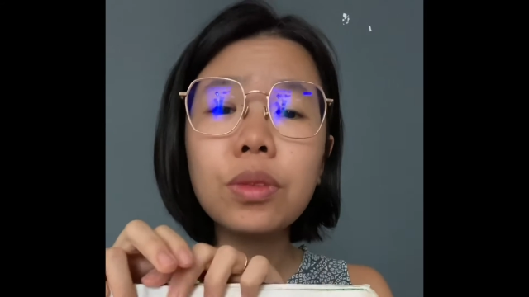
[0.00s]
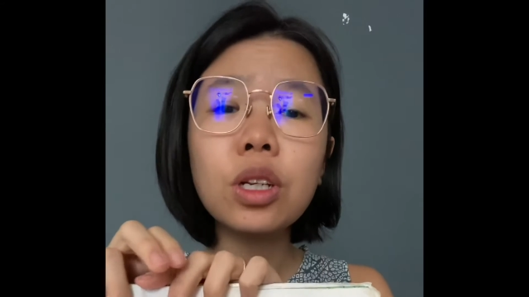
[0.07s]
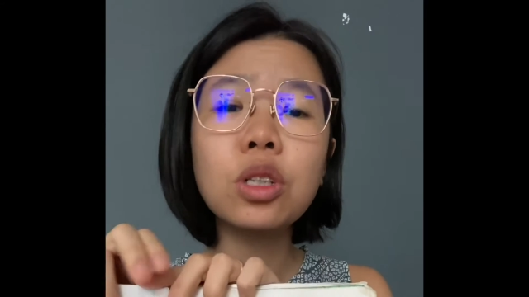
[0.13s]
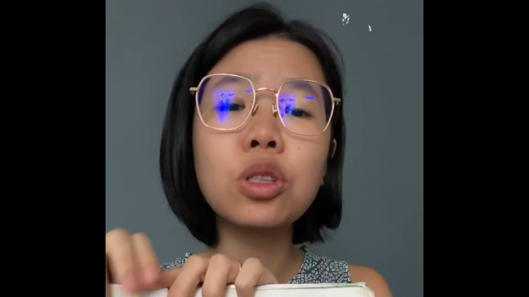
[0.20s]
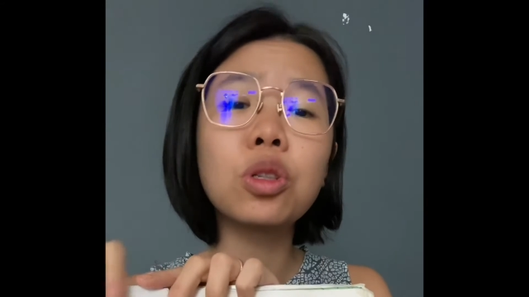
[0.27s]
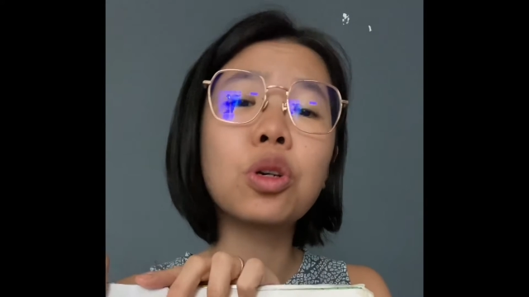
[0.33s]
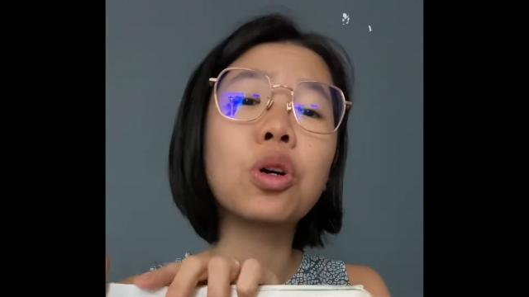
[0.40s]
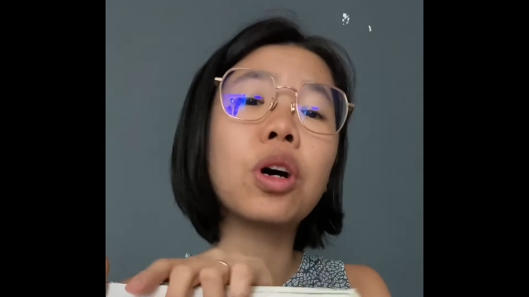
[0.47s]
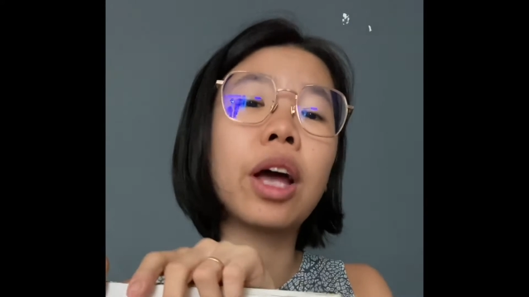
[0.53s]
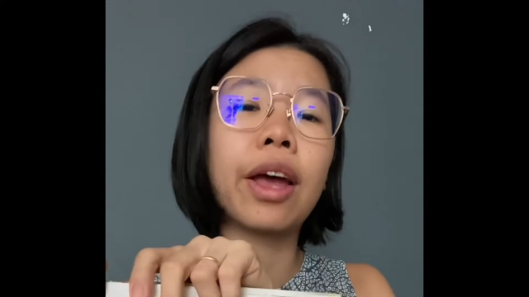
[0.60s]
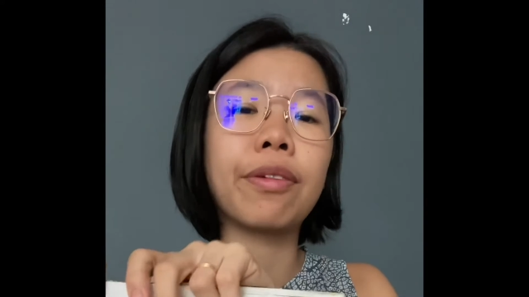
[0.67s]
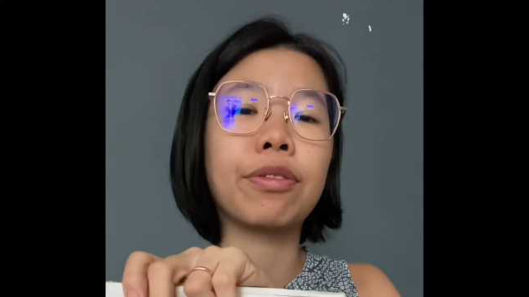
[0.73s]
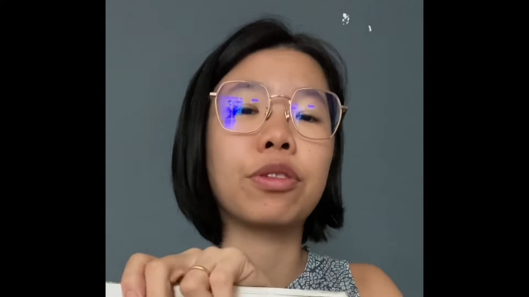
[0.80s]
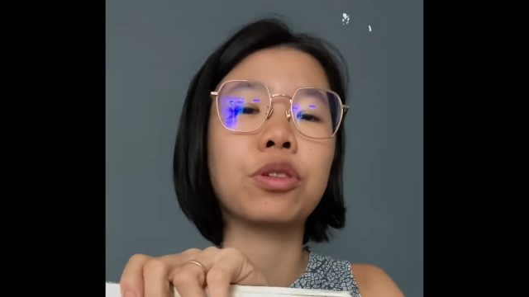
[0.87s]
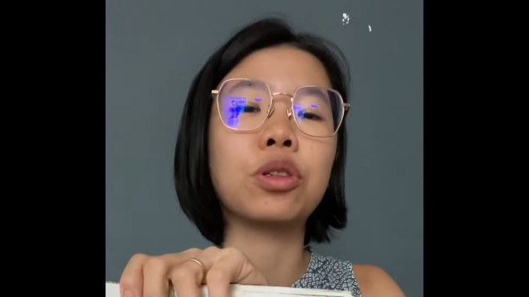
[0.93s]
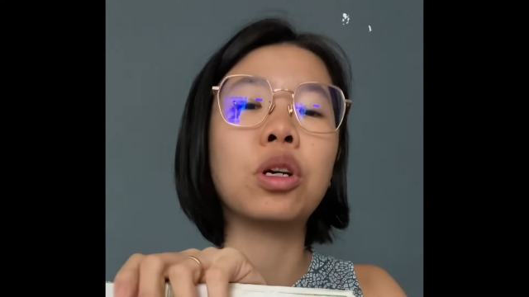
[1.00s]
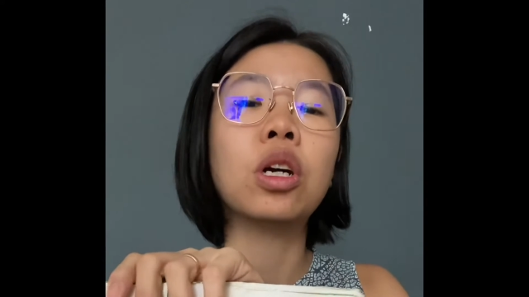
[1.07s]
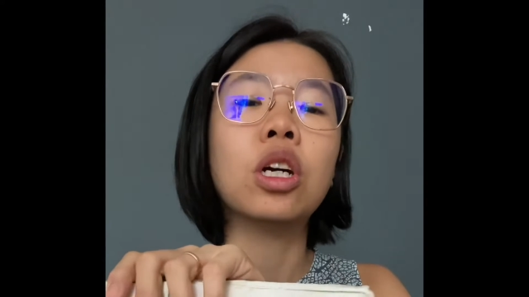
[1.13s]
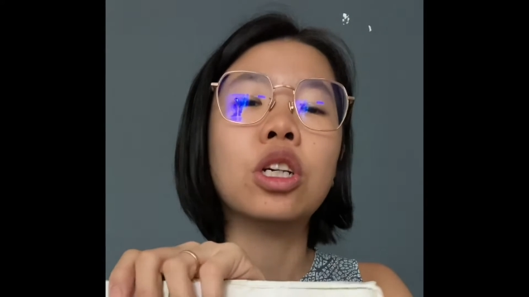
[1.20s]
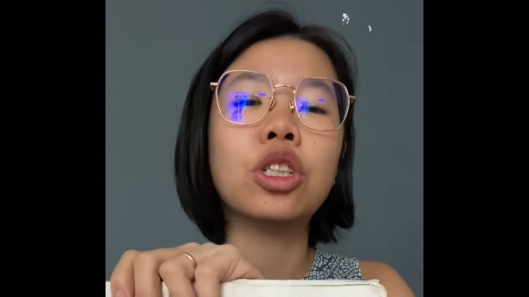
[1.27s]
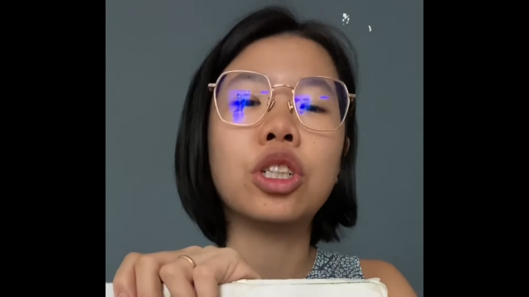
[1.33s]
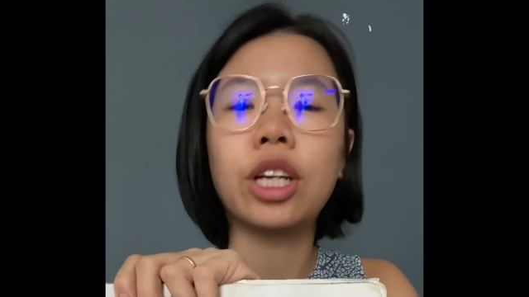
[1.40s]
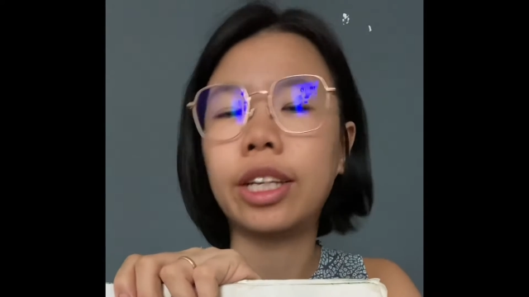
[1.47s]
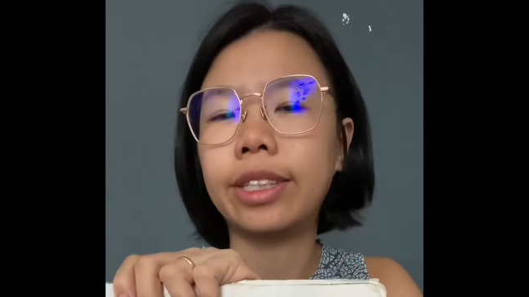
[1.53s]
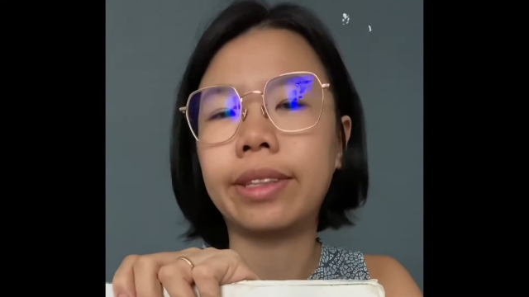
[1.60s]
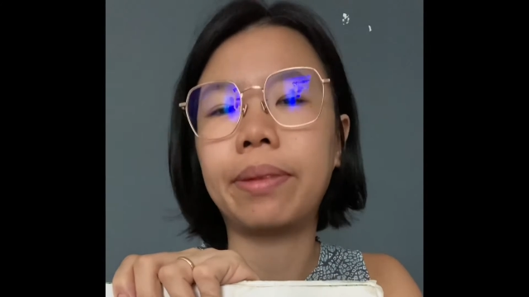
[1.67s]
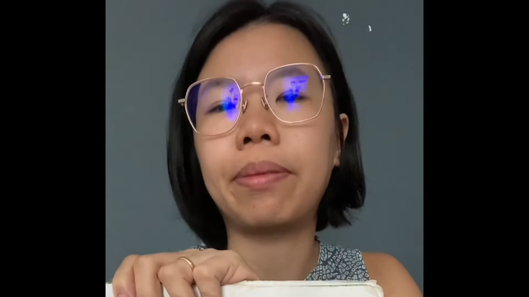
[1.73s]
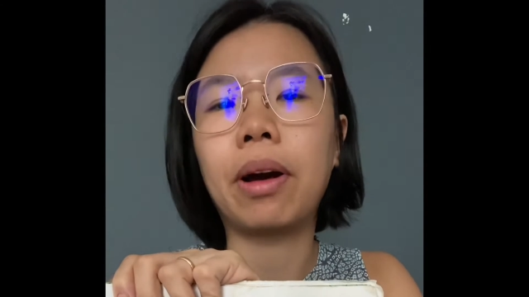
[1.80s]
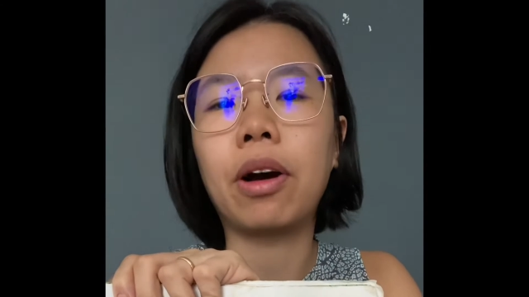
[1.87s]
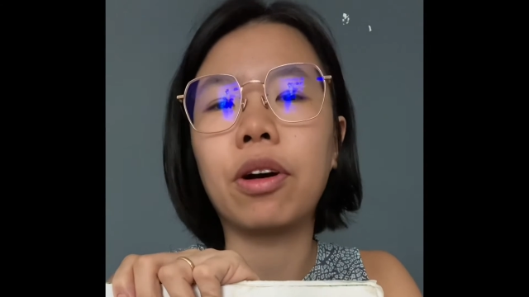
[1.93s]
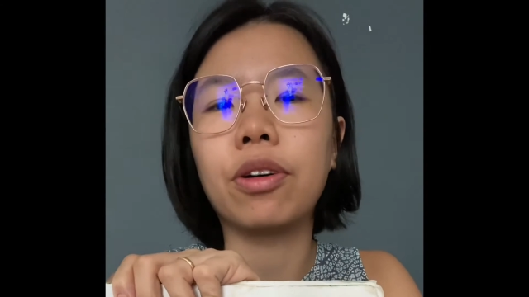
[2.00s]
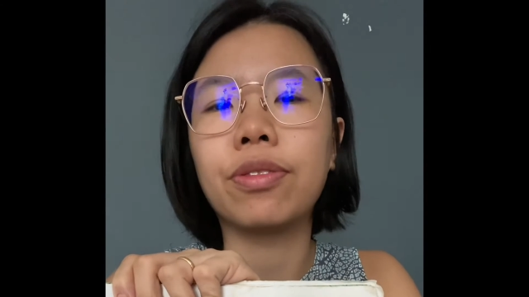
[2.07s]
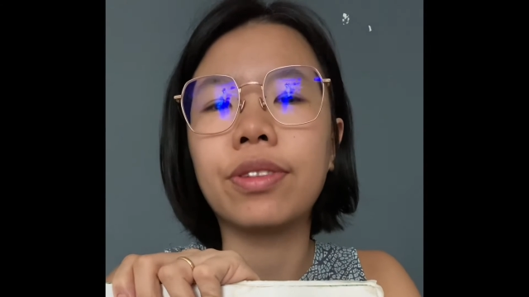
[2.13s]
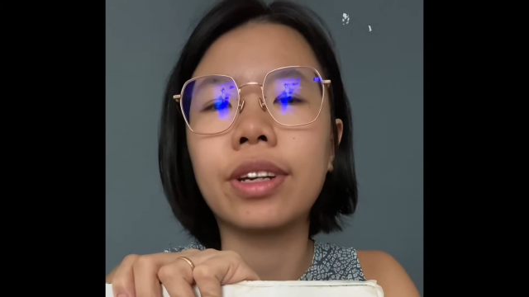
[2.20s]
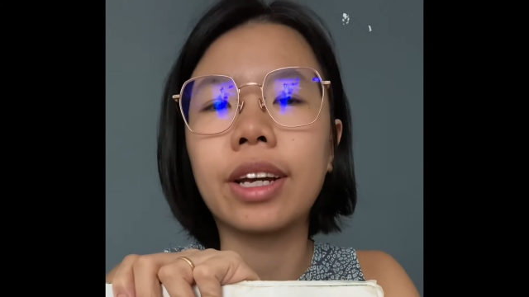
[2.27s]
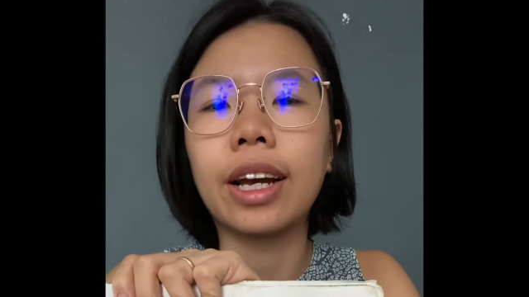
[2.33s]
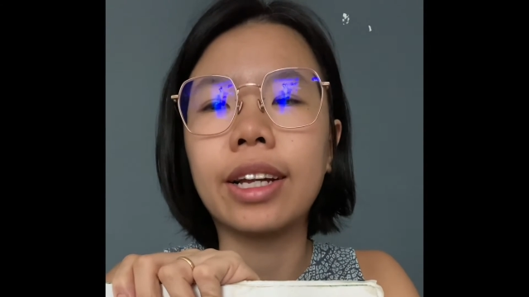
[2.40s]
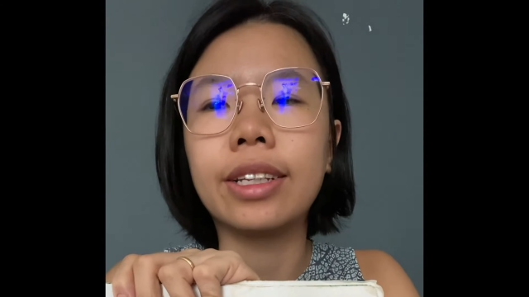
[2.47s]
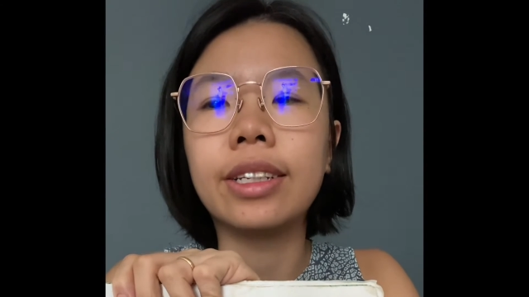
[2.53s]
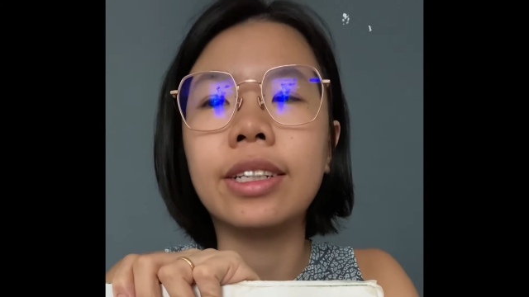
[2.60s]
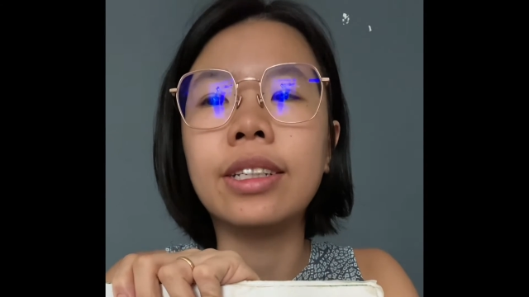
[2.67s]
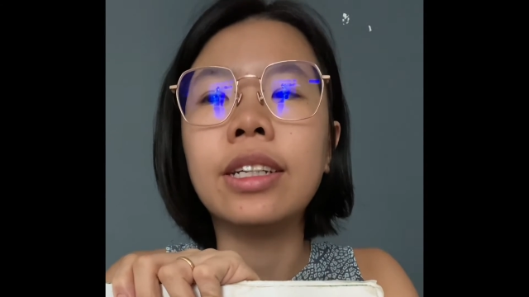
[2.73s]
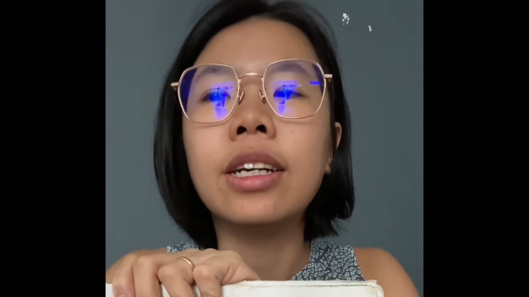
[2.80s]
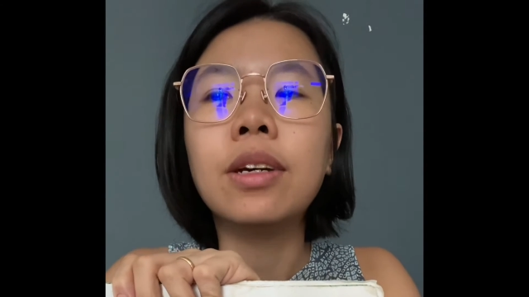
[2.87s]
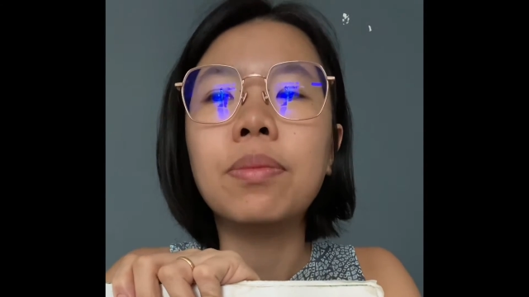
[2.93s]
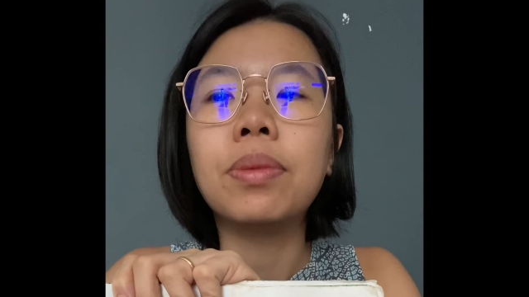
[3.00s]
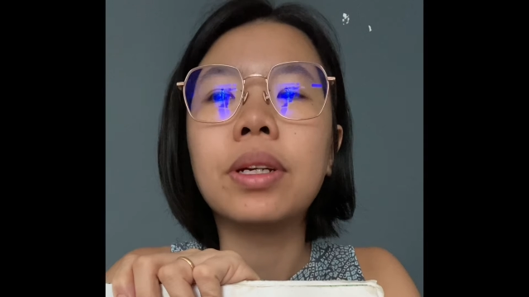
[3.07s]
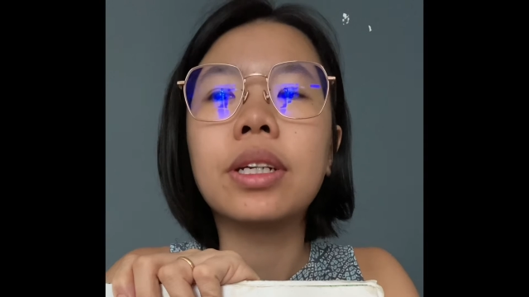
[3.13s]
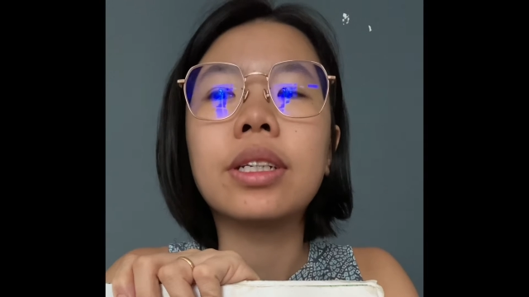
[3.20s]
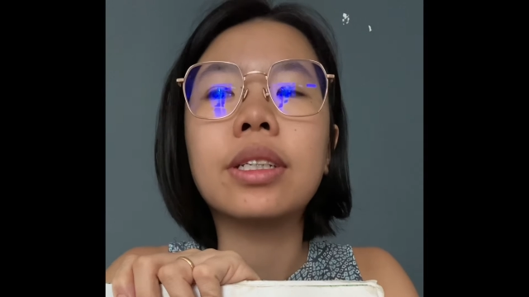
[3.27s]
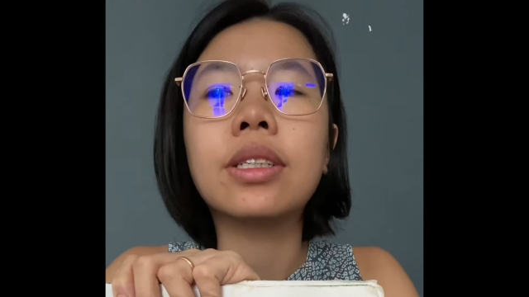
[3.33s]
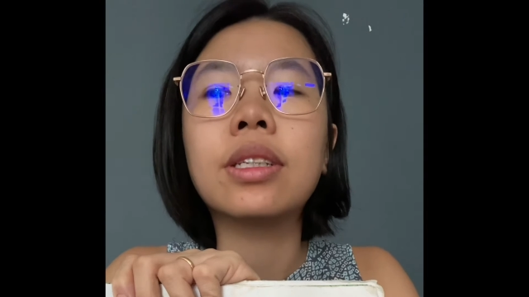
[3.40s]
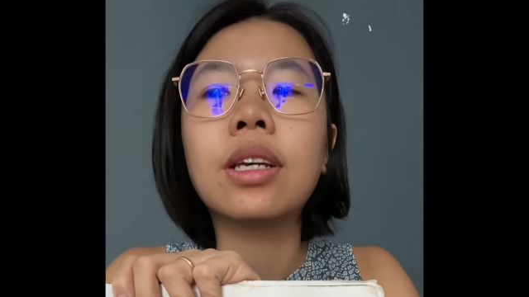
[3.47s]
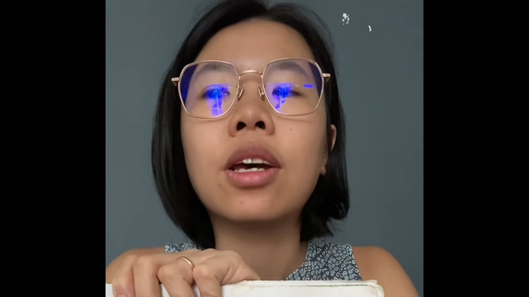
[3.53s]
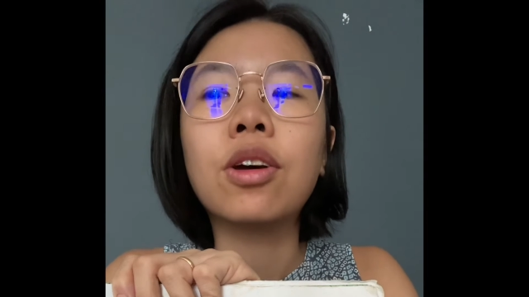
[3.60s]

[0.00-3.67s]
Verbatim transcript: So God had to chase them out of the garden because